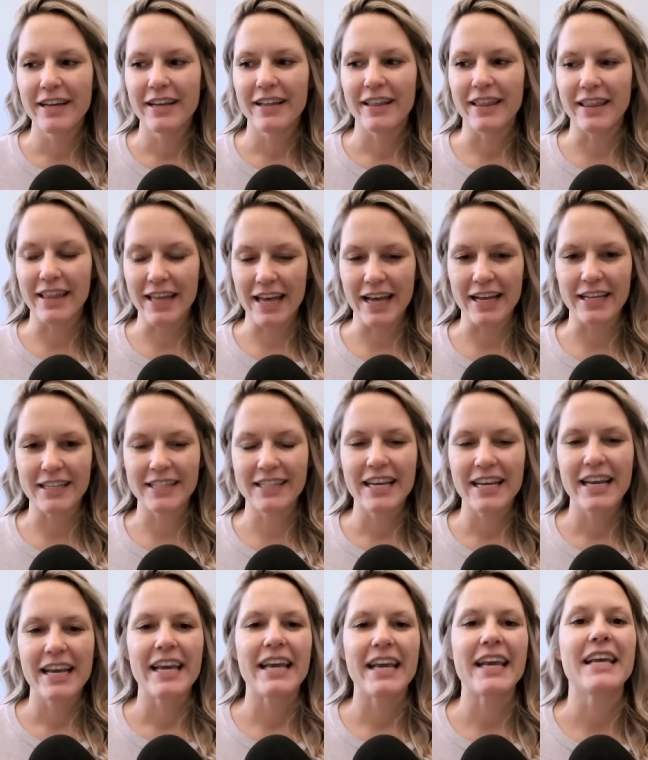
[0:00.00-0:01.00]
this,
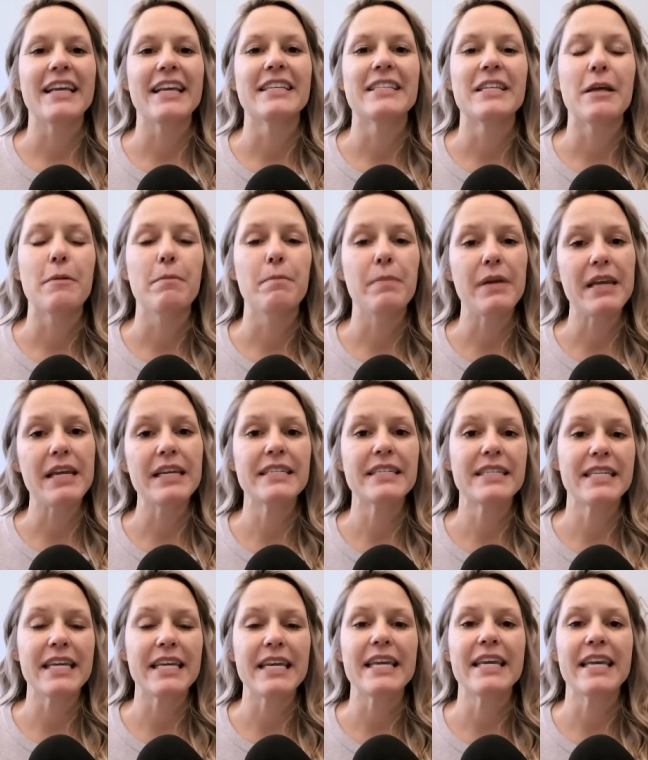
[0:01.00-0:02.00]
is B
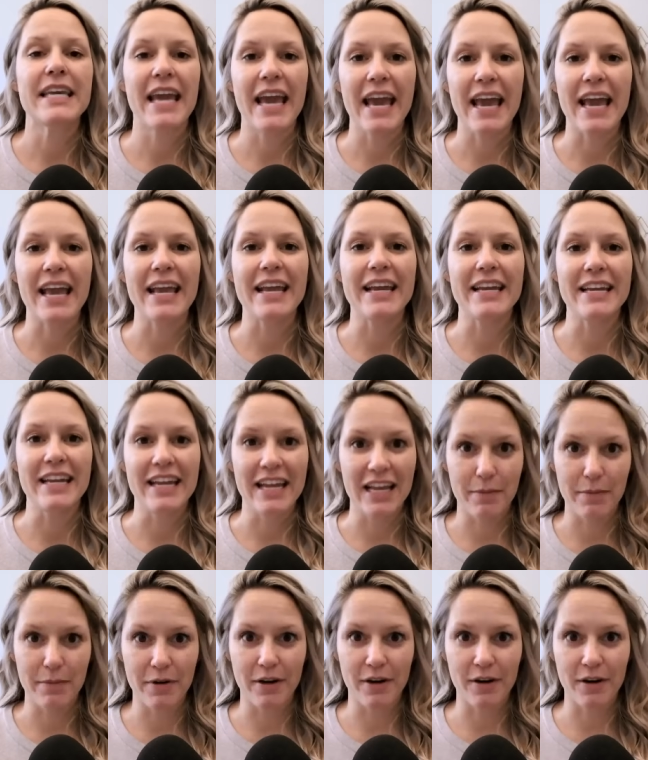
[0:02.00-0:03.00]
T K
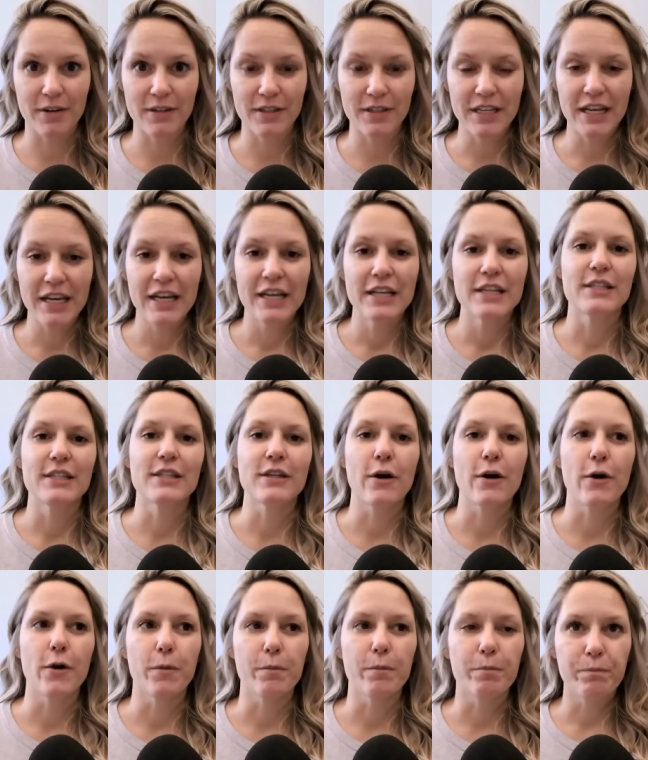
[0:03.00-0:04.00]
inhibitors.
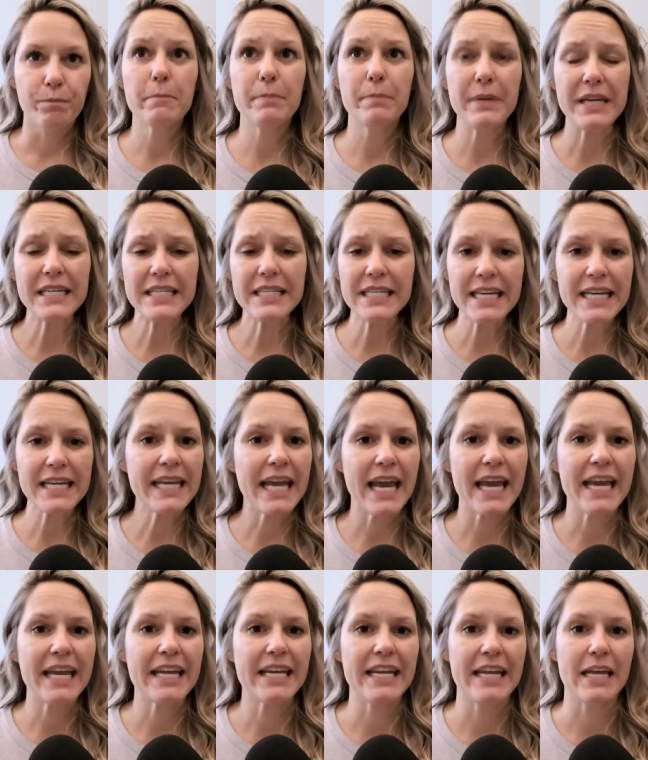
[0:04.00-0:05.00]
So B T
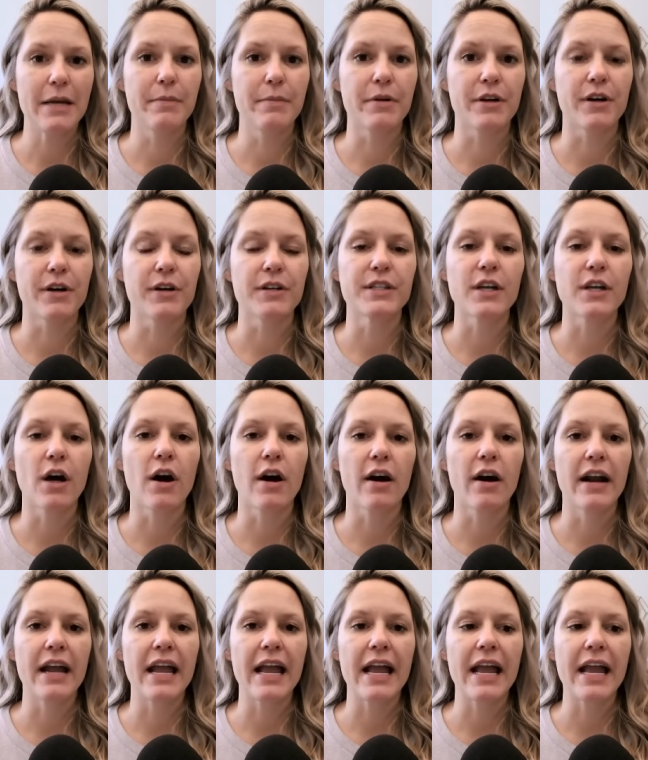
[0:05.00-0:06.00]
K inhibitors
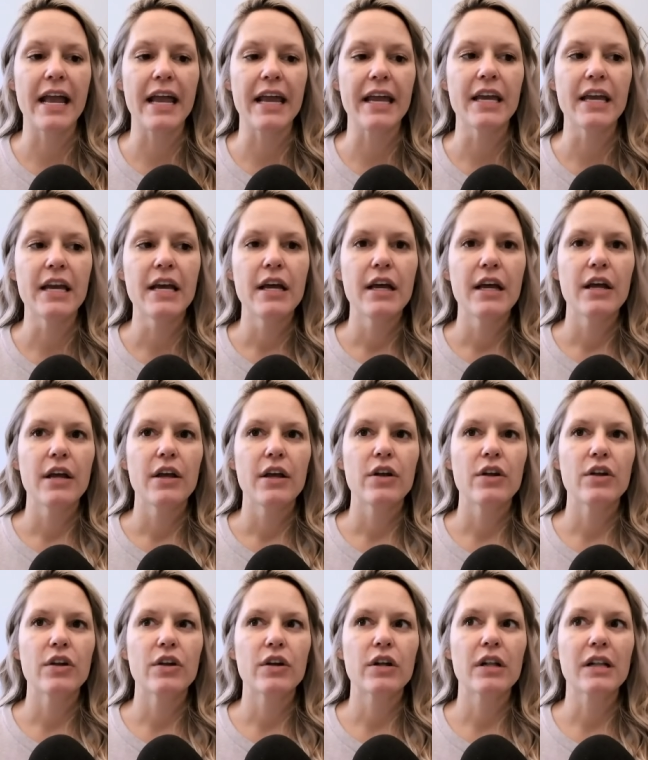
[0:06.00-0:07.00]
are a
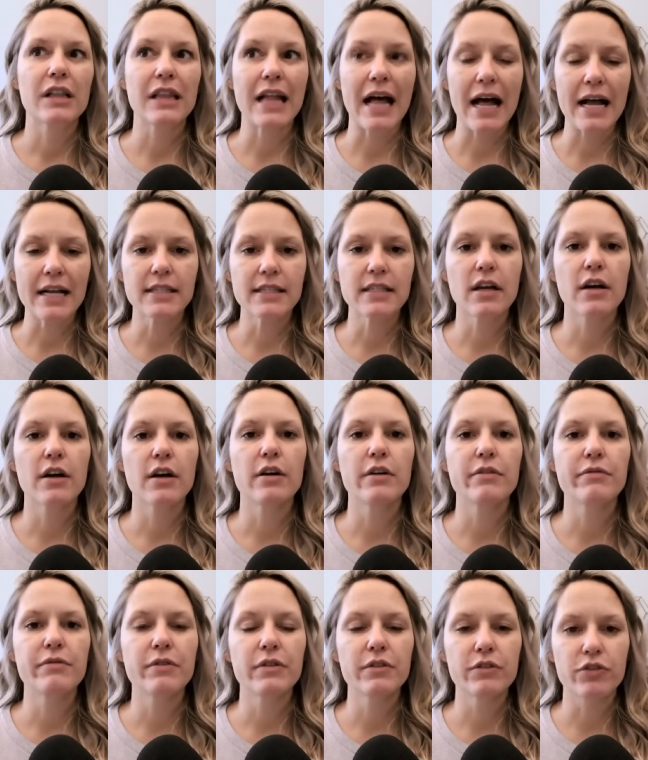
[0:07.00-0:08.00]
class
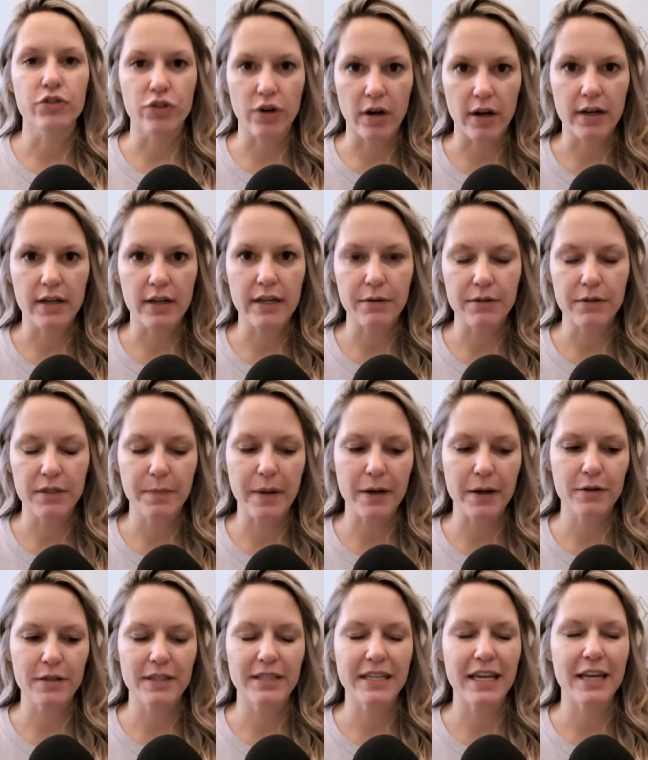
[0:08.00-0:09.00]
of drug. I was
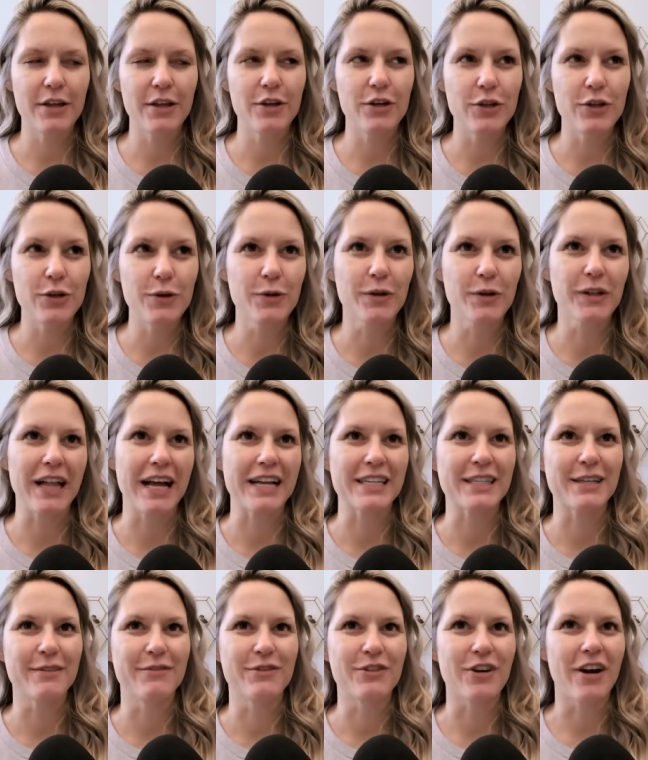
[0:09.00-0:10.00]
about to say a new class
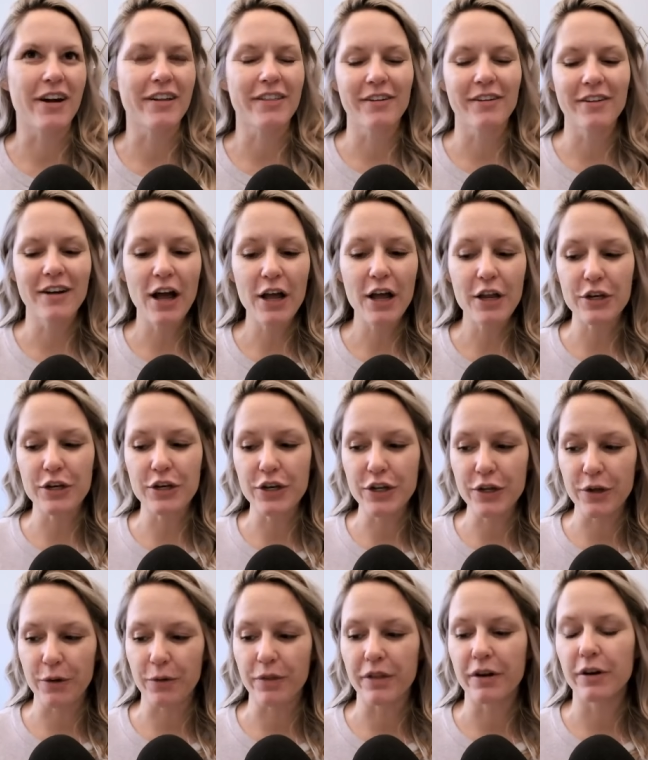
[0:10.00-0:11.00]
of drug. They're not
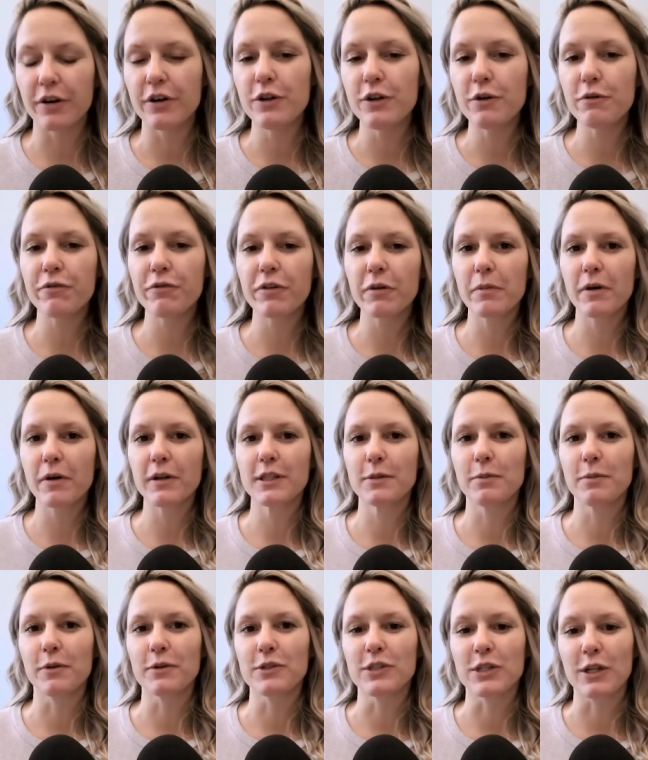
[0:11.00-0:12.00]
new. They're new for
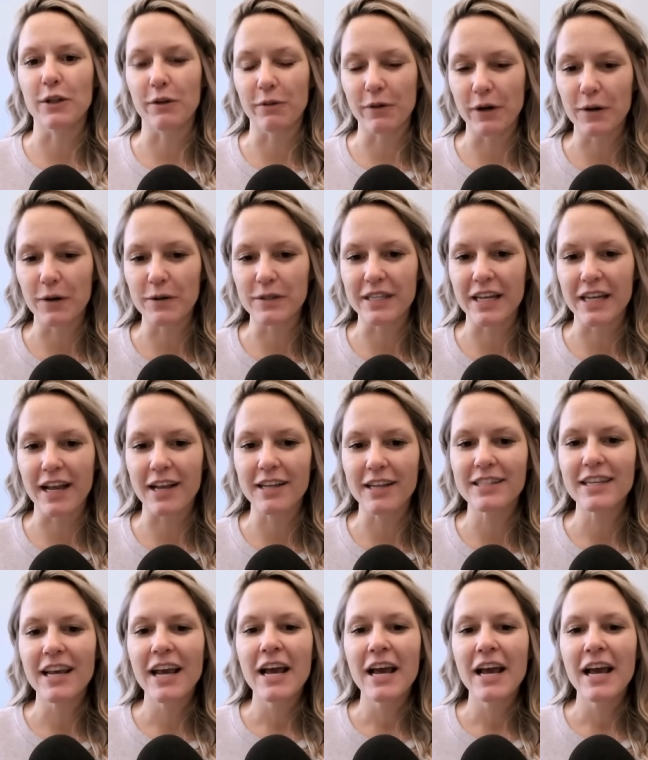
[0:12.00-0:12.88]
multiple sclerosis,